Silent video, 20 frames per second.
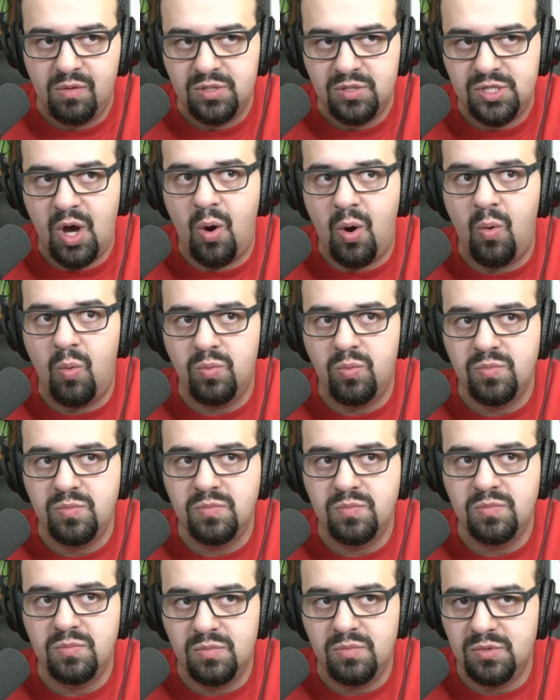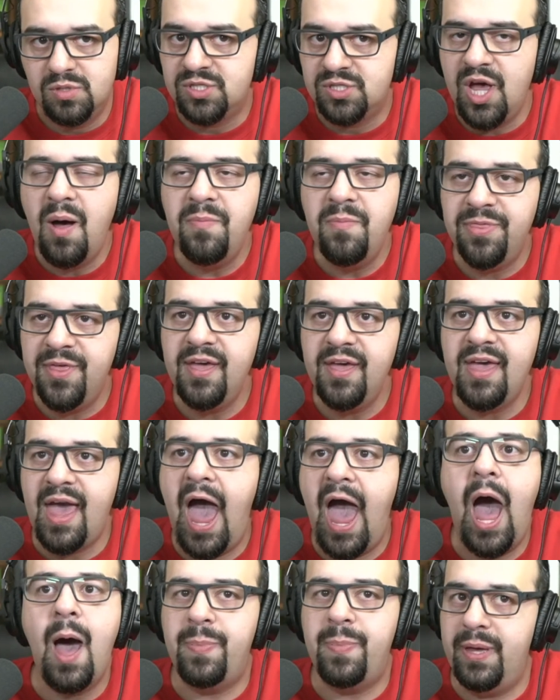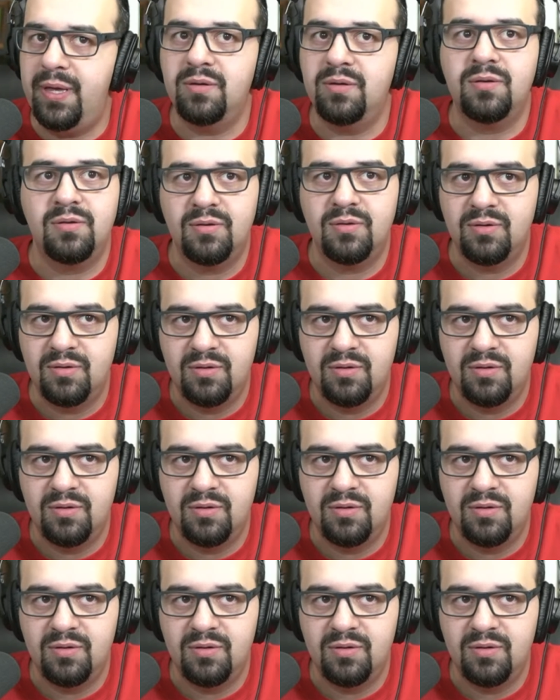So something happened.